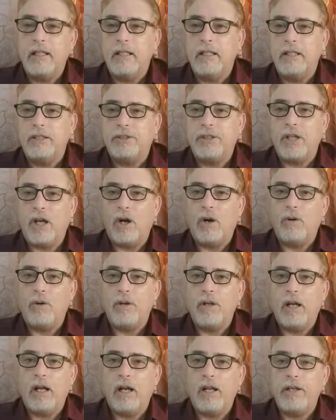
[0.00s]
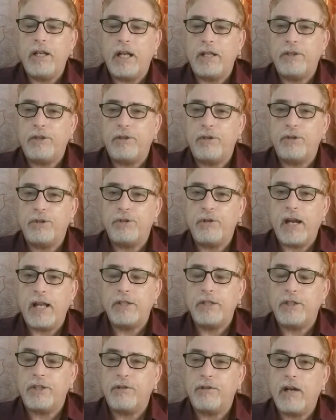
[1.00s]
So, not to throw
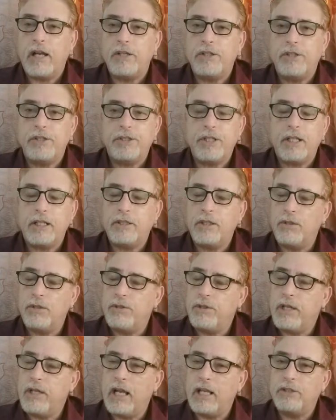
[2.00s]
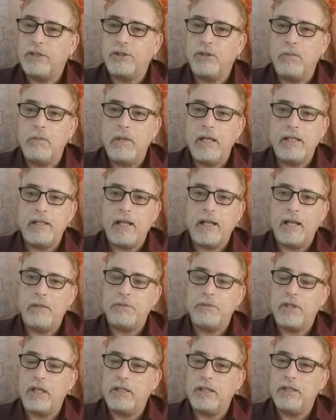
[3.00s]
trash on the ground. She said, "I told you guys so many
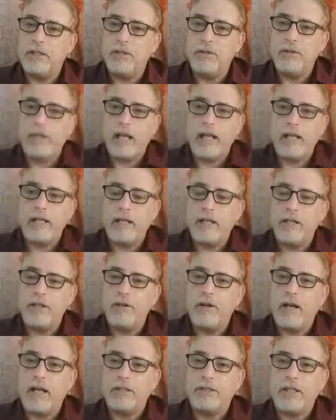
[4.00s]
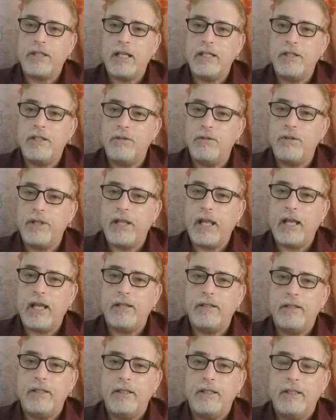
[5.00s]
times not to do that, and here you're outside doing
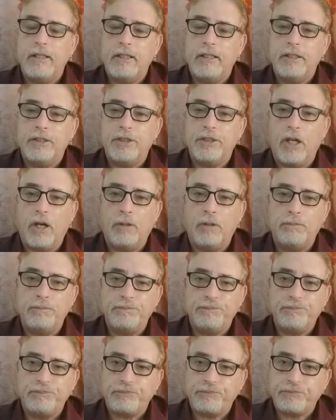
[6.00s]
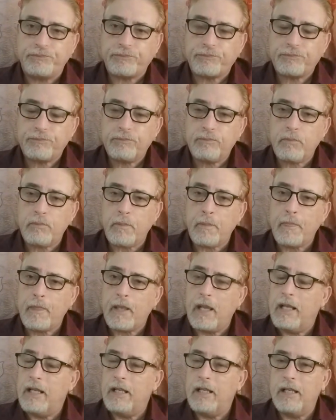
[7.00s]
that." So,
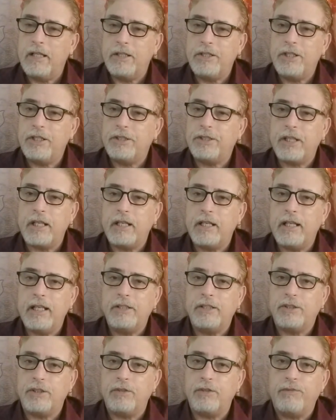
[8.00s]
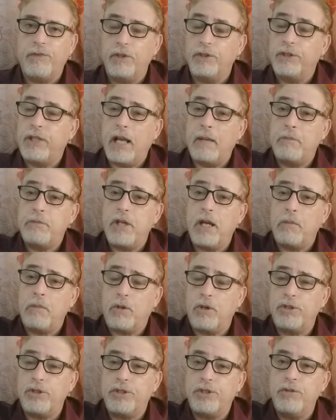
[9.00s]
she said it's a full-time job.
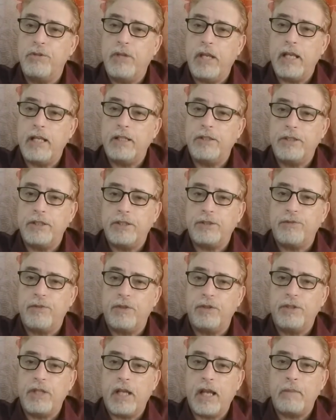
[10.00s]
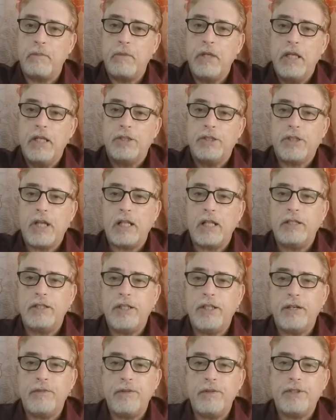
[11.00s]
Of course, 2 kids, it's full-time.
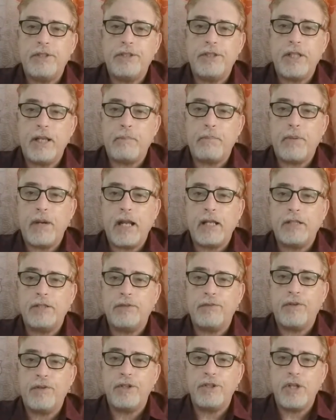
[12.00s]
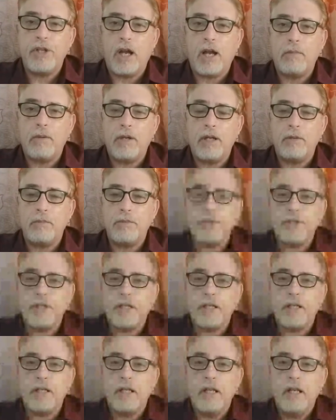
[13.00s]
Scott, the difference is that practice for a job
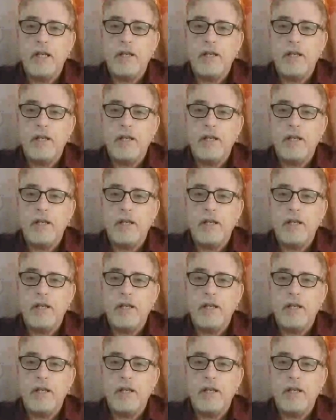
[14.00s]
100%.